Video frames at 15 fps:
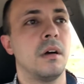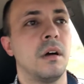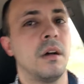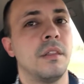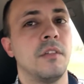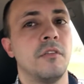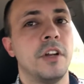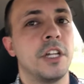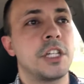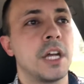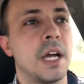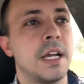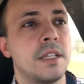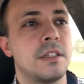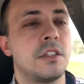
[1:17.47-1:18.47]
on the Rich
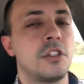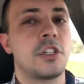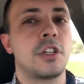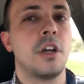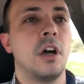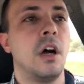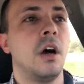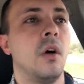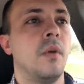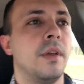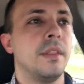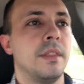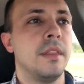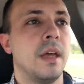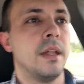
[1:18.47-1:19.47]
Eisen show,
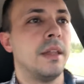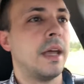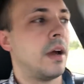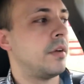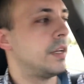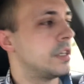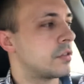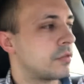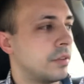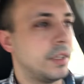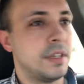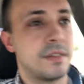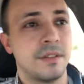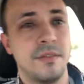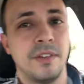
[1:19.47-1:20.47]
and now he just
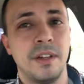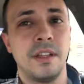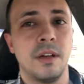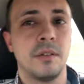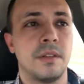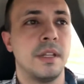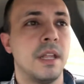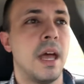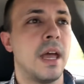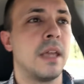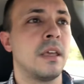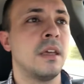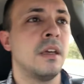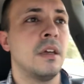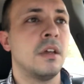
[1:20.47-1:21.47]
released a video today